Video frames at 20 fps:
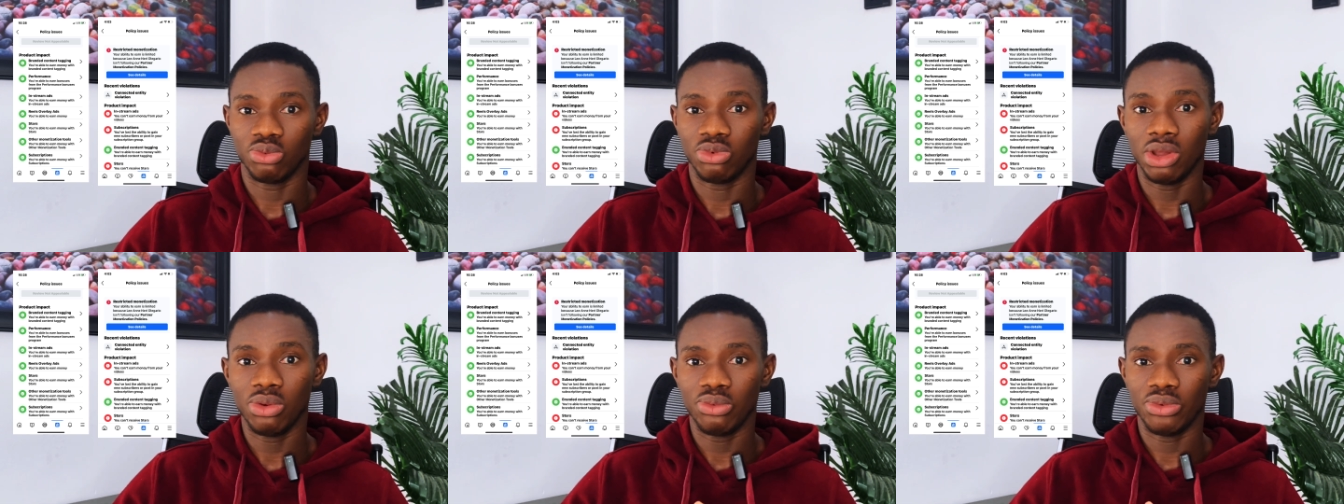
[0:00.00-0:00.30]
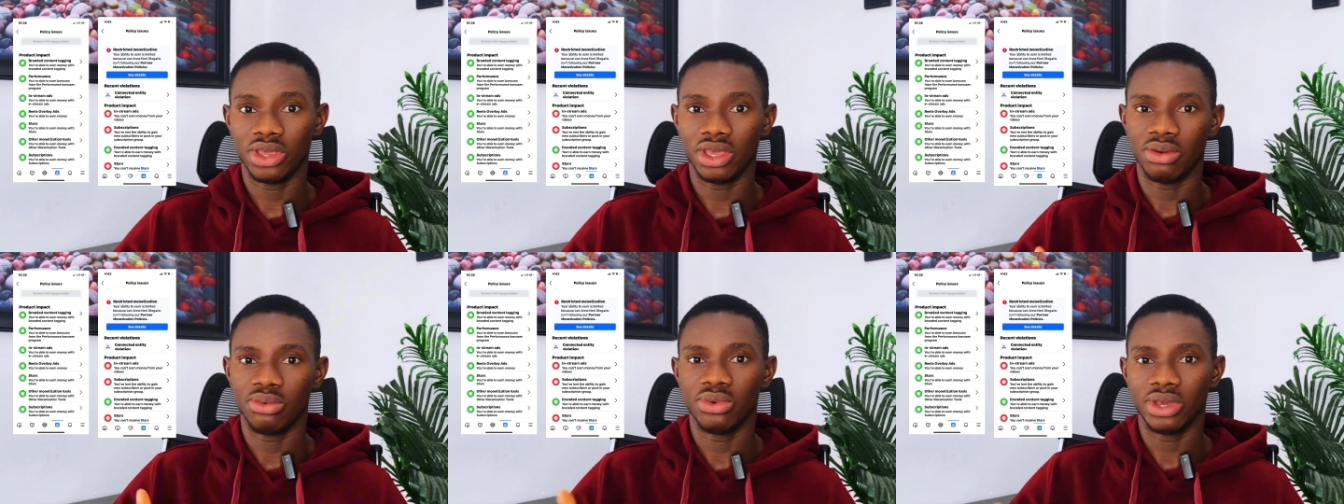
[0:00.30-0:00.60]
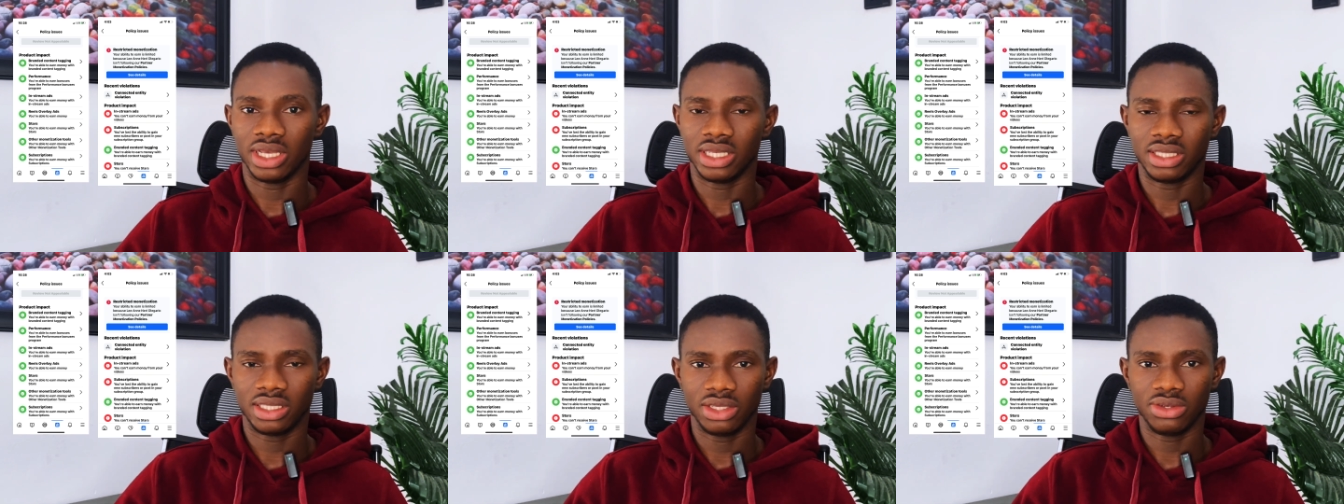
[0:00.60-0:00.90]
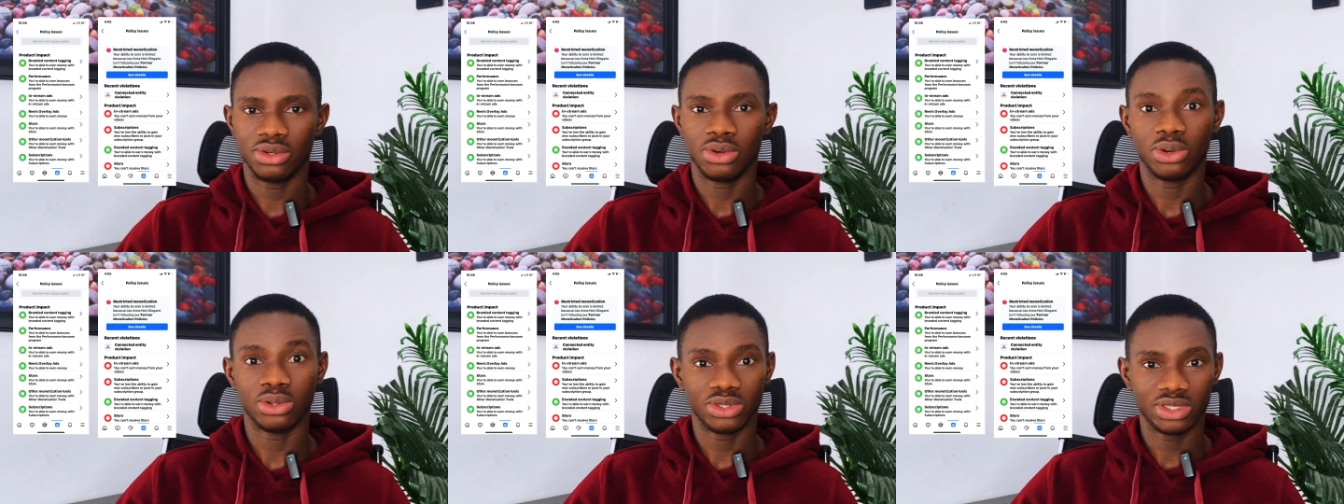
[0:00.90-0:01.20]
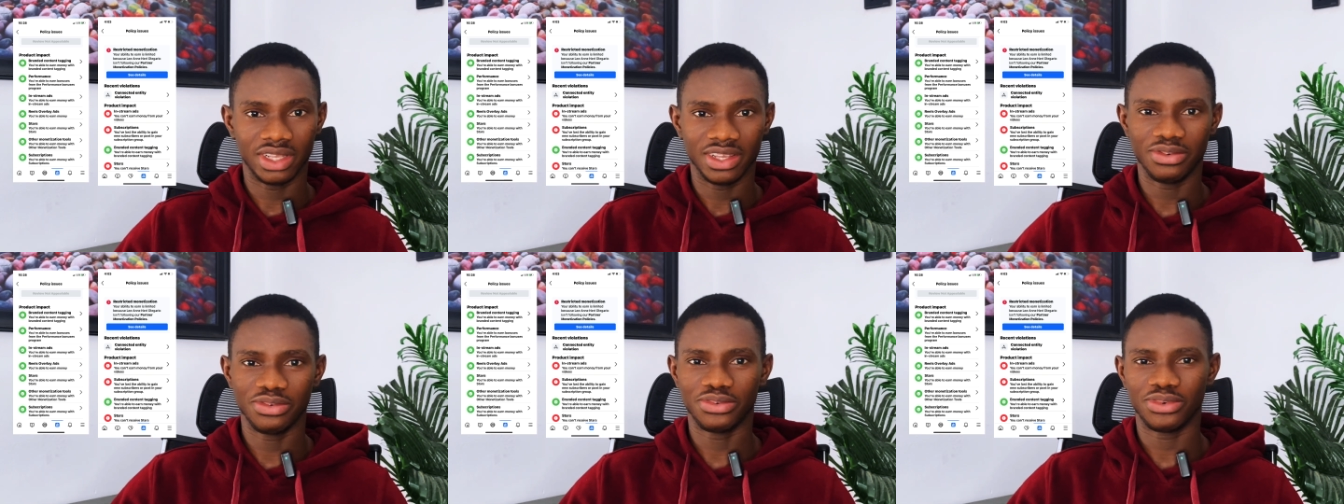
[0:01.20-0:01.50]
When we we are still
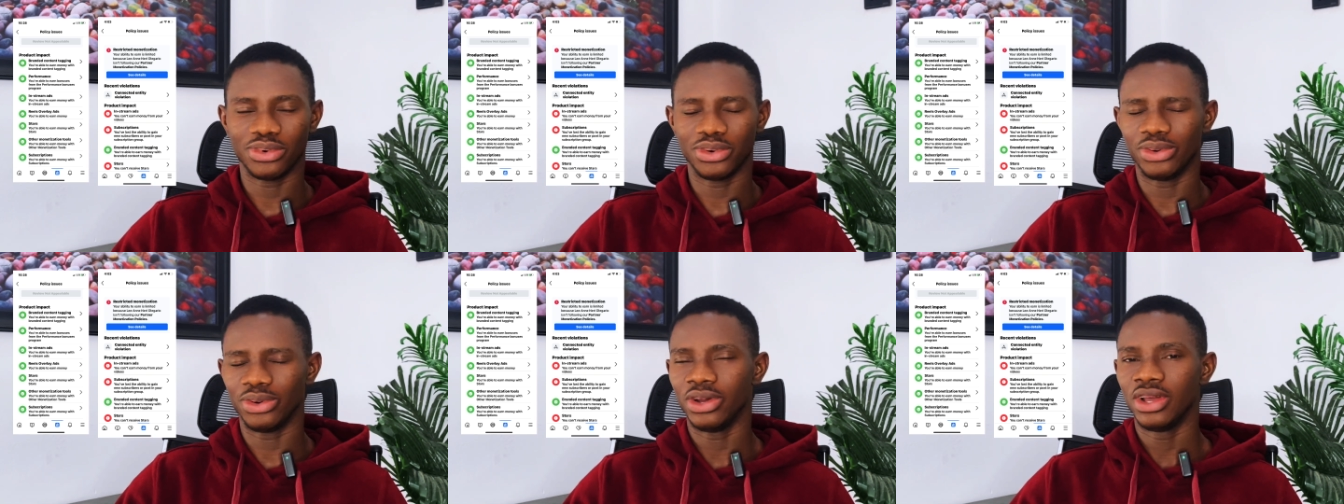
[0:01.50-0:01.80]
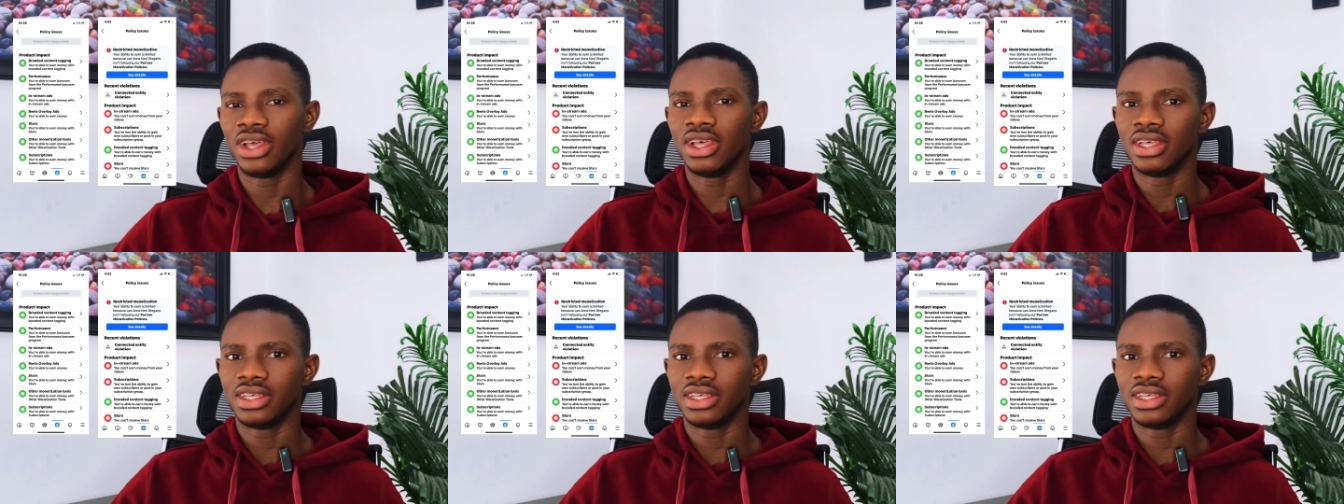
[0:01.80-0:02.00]
hustling for